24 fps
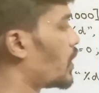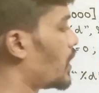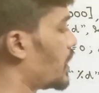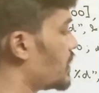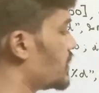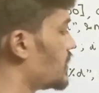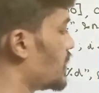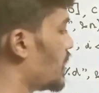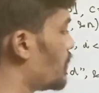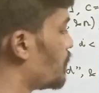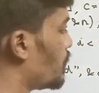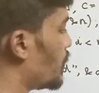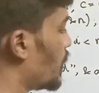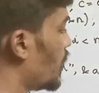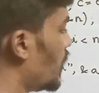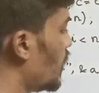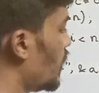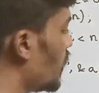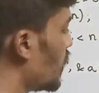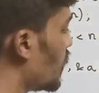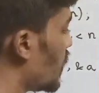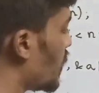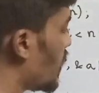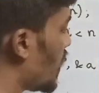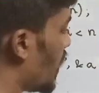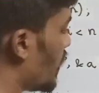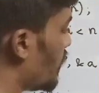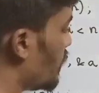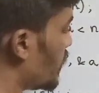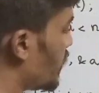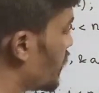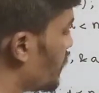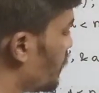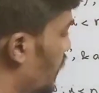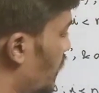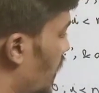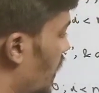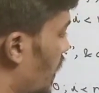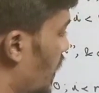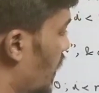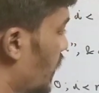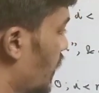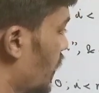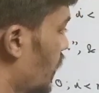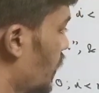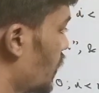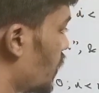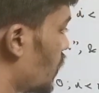For example, I will give an
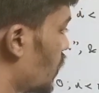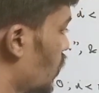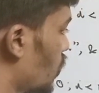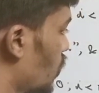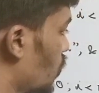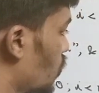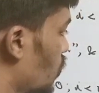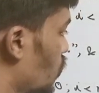array.